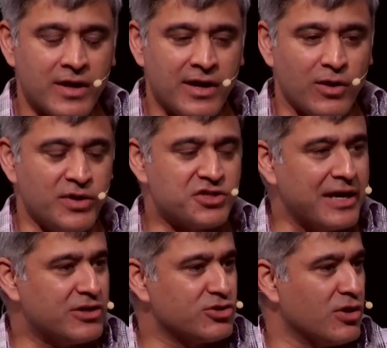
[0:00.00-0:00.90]
we
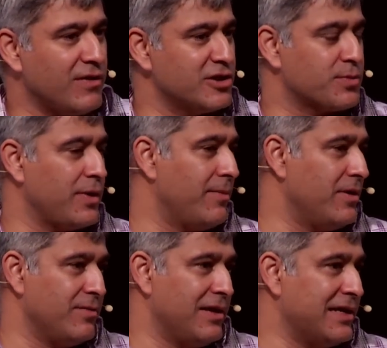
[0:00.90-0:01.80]
tried to solve this
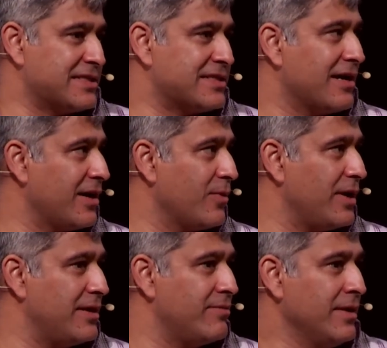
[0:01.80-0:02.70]
problem, starting
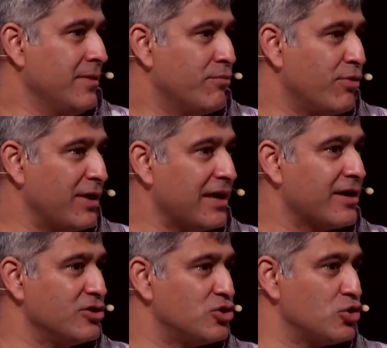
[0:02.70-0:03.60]
with bringing
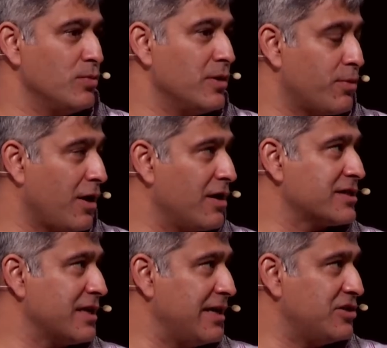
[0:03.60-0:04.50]
consumer products
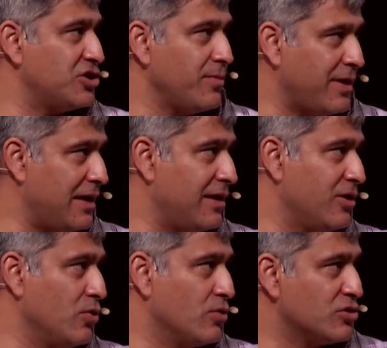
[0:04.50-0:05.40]
like Gmail and
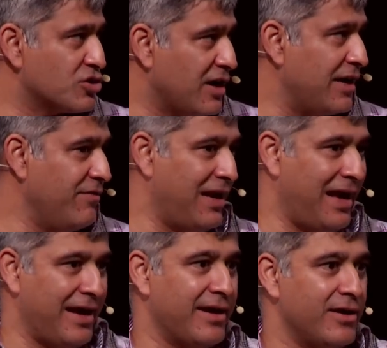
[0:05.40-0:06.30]
Google Drive and
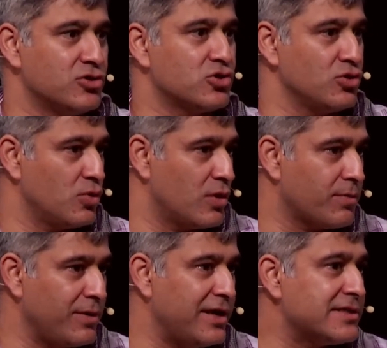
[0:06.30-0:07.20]
Hangouts to the
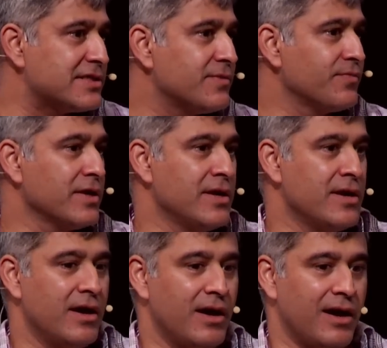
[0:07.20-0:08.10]
workplace.
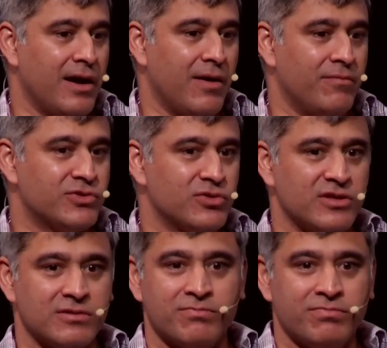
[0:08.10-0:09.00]
So the
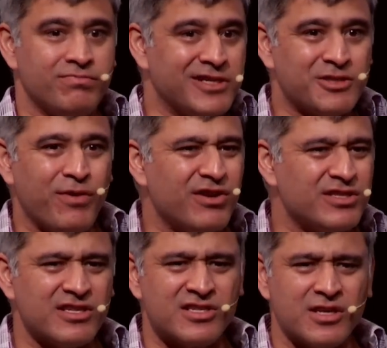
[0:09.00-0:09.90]
experience
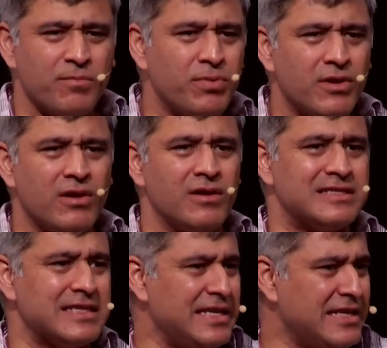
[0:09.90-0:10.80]
is simple, it's
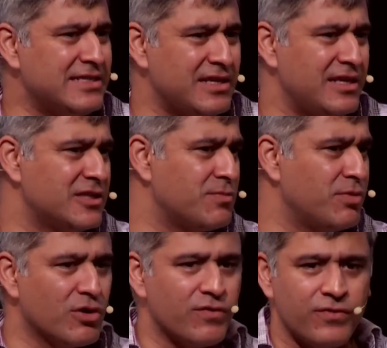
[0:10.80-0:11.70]
easy, it's
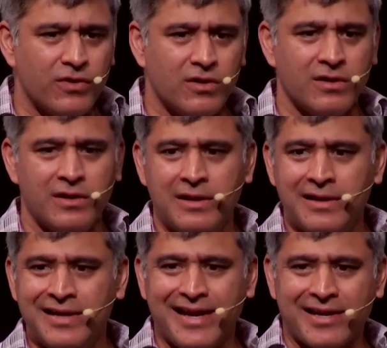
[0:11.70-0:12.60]
beautiful.
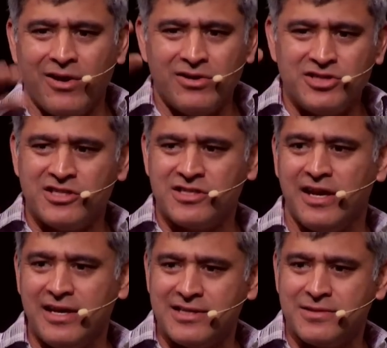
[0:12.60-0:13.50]
Technology
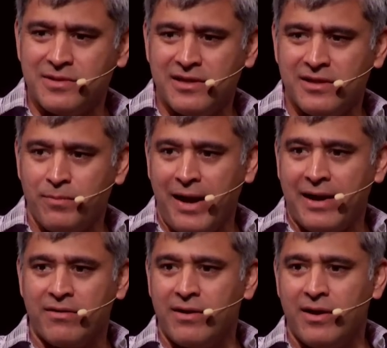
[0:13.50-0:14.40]
stays in the
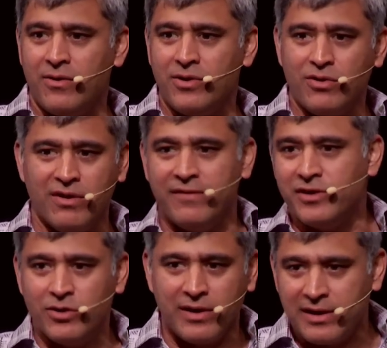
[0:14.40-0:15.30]
background. You don't have to
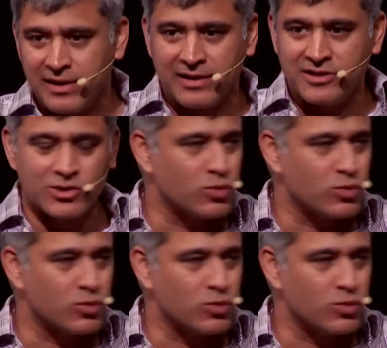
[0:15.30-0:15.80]
do anything, it just